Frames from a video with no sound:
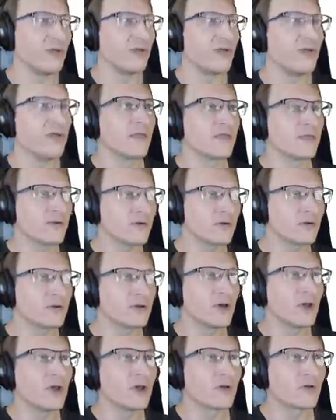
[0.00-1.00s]

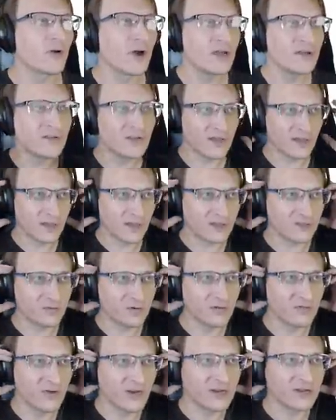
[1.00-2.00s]
Third, Crytek has
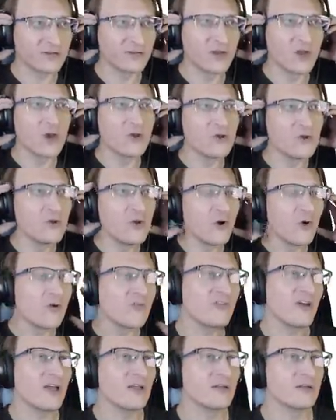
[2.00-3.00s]
provided no
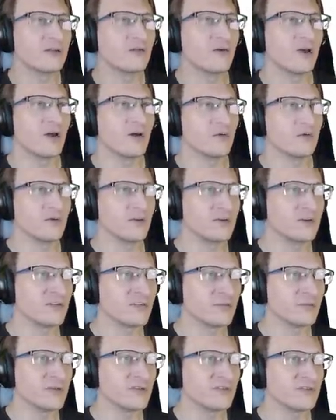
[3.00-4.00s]
valid ground to
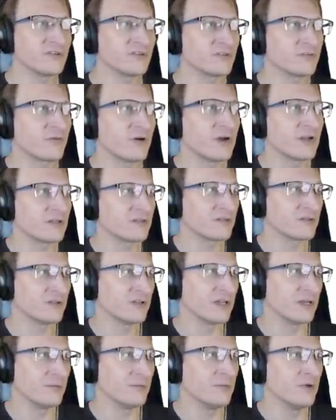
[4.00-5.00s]
dismiss its credits
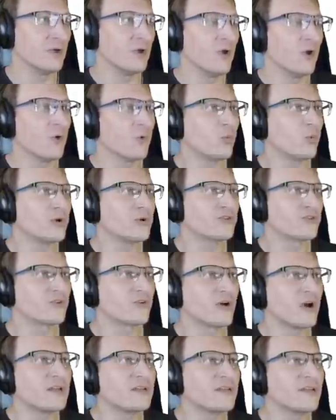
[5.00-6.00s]
claim, which
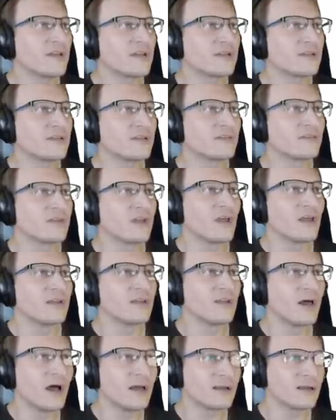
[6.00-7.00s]
Crytek does
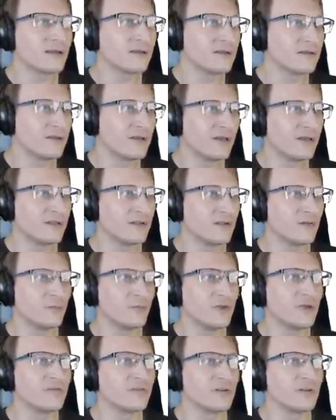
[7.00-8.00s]
not contend
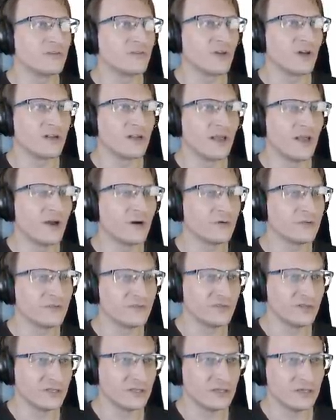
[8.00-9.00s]
pivots on how
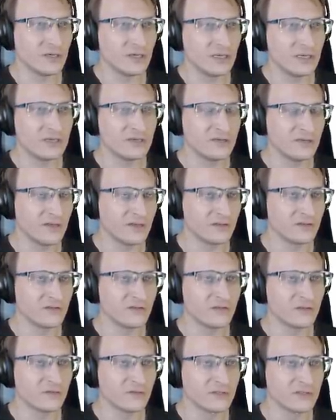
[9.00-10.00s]
CIG intends
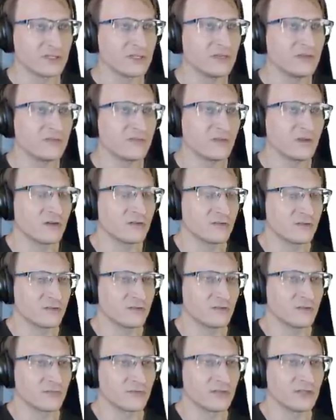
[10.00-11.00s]
to release on
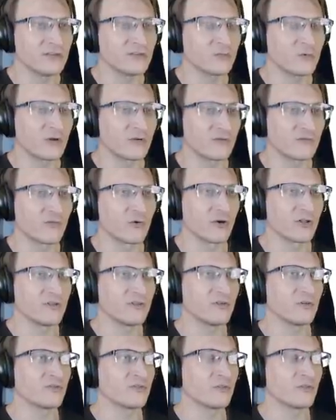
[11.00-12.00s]
to release Squadron
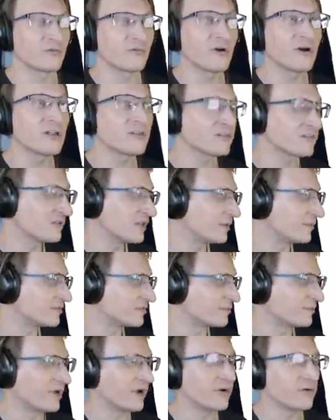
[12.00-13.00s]
42. So the credits claim is
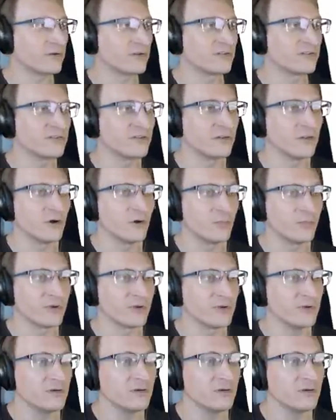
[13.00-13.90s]
apparently still open.